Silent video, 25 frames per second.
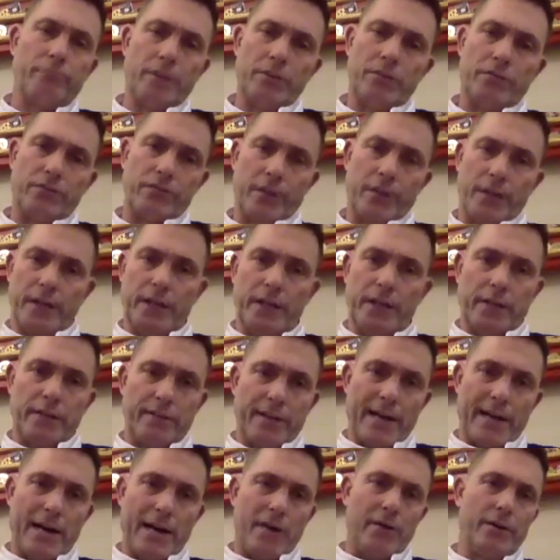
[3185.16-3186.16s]
studying
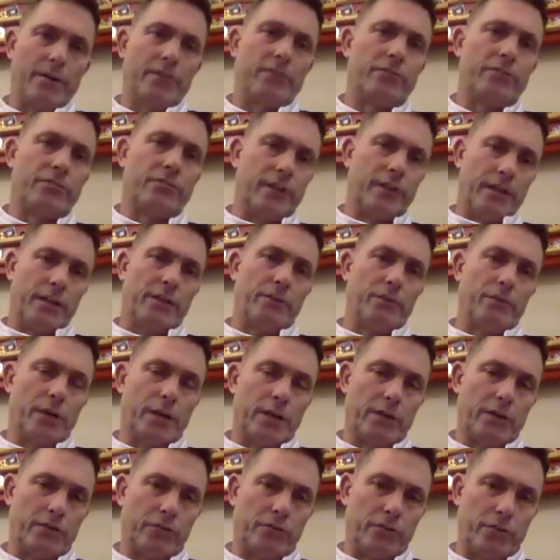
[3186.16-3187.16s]
down, it's studying what
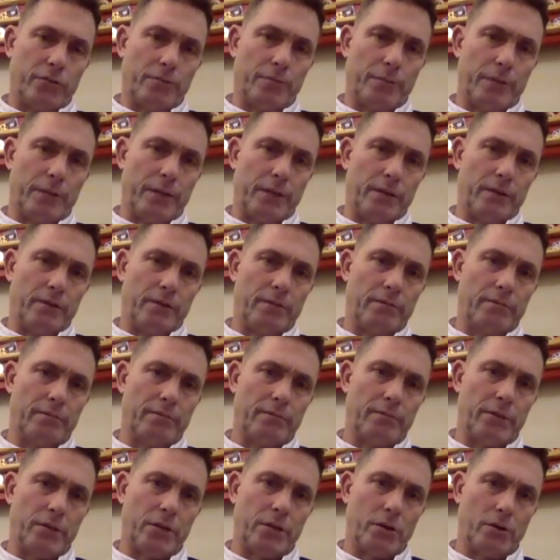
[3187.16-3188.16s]
I should be,
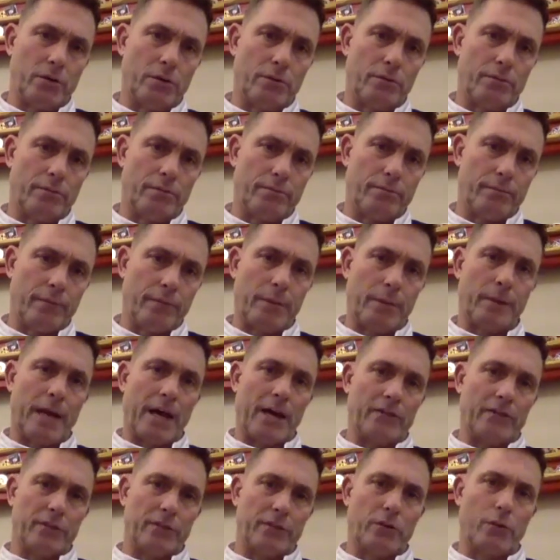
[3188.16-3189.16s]
maybe
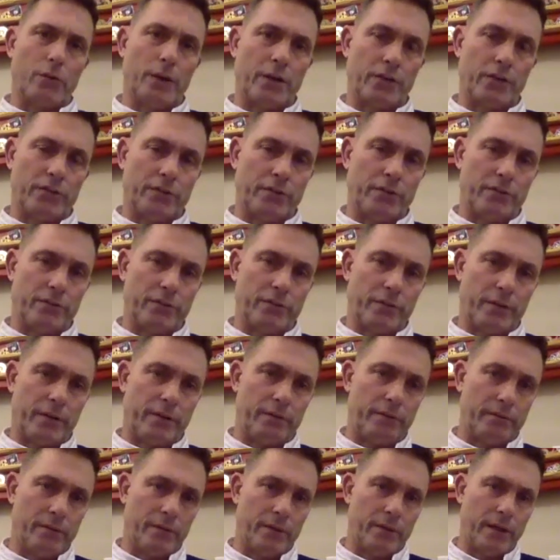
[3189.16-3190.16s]
asking questions,
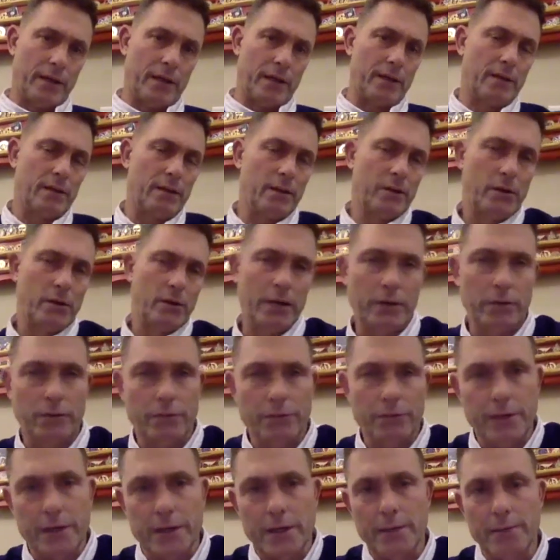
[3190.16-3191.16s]
and I don't
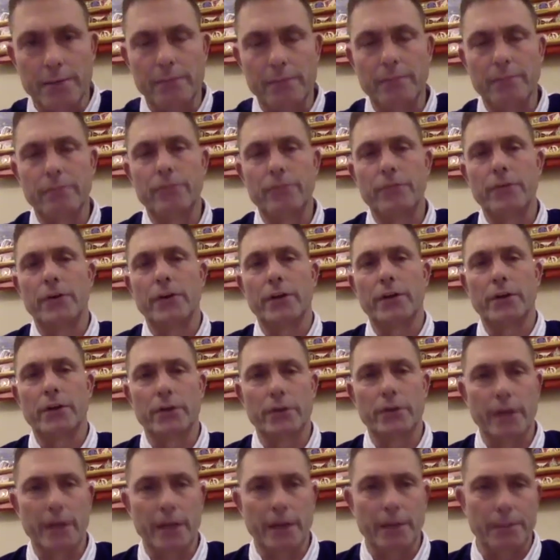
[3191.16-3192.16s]
think I'm very
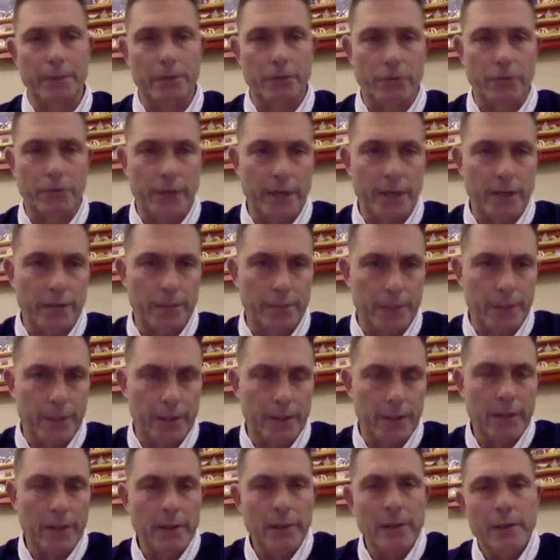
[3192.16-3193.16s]
good at it, but trying to
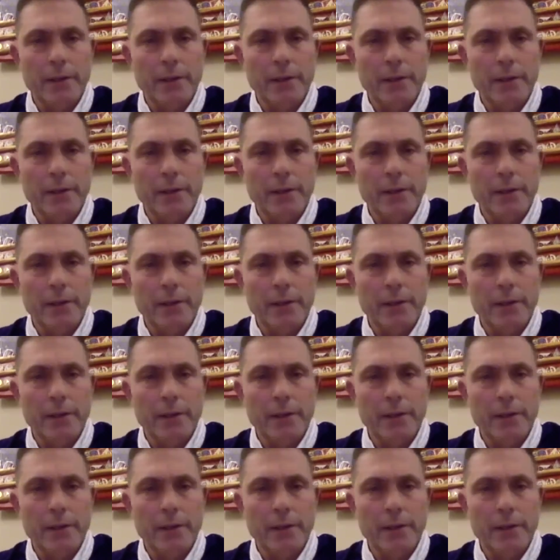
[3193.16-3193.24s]
be,